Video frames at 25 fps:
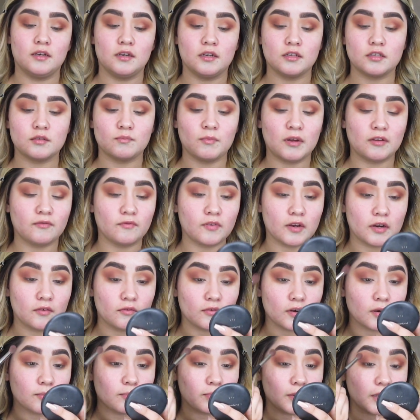It's my
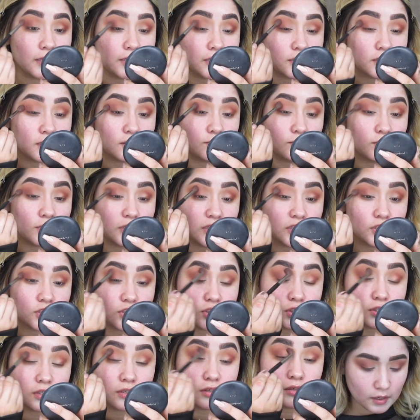favorite blending
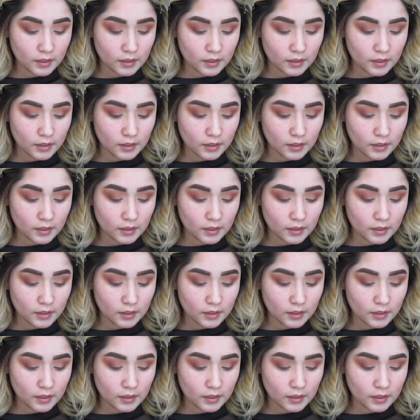brush.